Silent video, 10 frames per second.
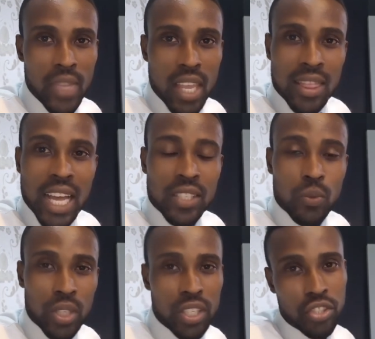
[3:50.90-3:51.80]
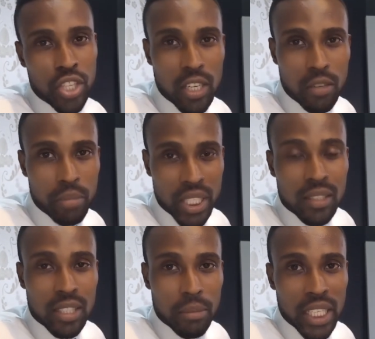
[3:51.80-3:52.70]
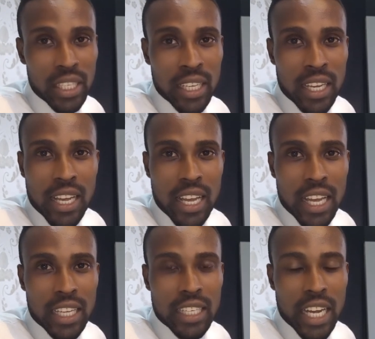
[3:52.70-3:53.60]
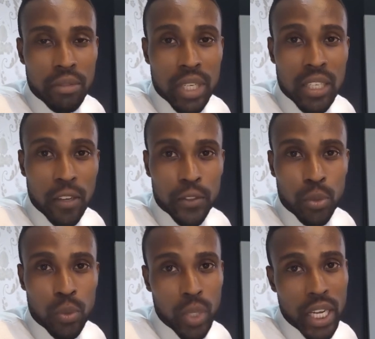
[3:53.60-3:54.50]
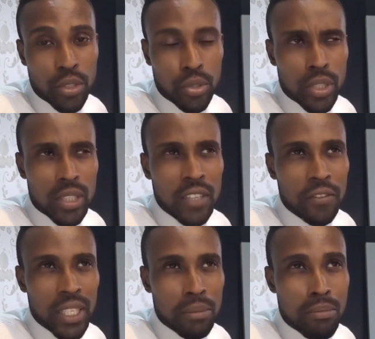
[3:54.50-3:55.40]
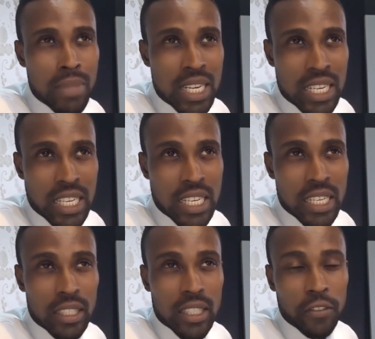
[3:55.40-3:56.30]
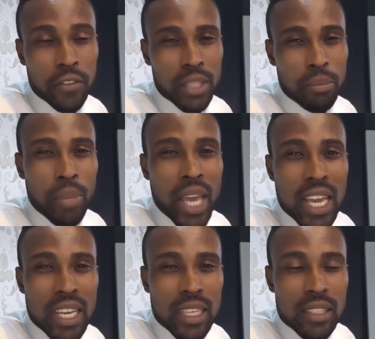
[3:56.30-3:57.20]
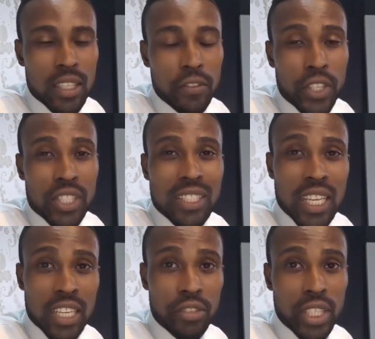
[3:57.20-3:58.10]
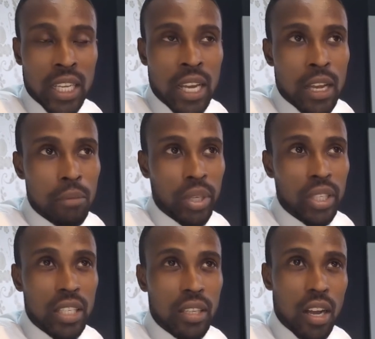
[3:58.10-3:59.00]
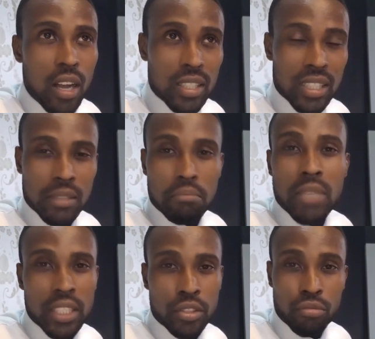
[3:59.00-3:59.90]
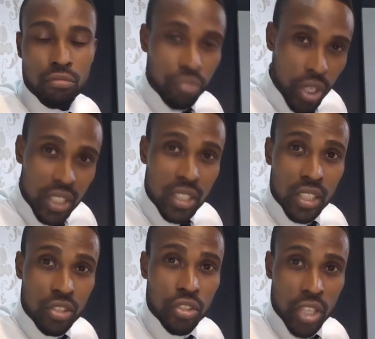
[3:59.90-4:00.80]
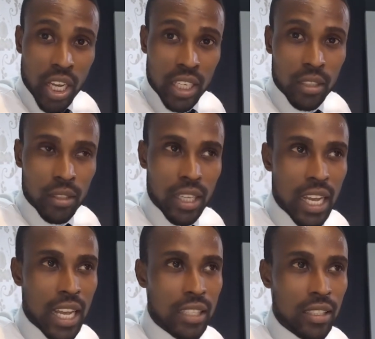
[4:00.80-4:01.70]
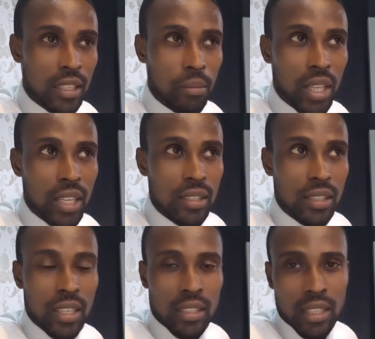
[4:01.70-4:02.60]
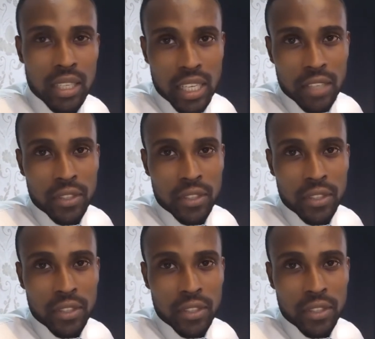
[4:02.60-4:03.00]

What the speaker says: that is what this channel means to me. And I really love doing what I do. It's not for the money, it's not for the pay, it's not for the salary, but it costs money to run this channel, and something's got to give.